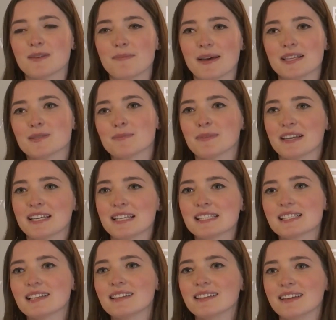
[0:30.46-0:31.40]
the best
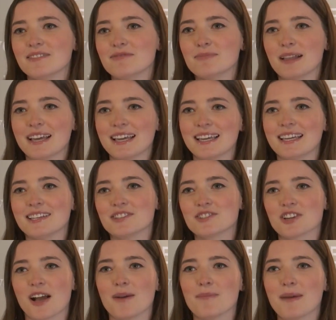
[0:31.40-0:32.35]
place to live, play, eat,
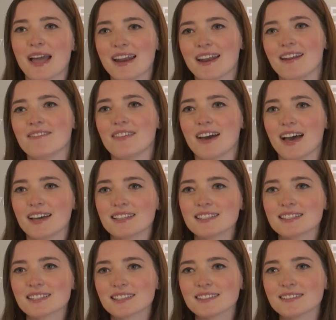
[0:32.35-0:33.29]
shop, and
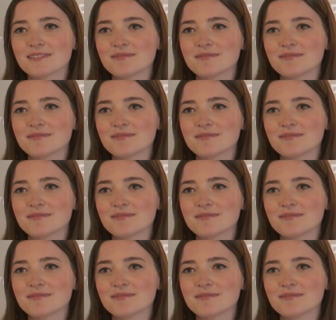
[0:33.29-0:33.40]
invest.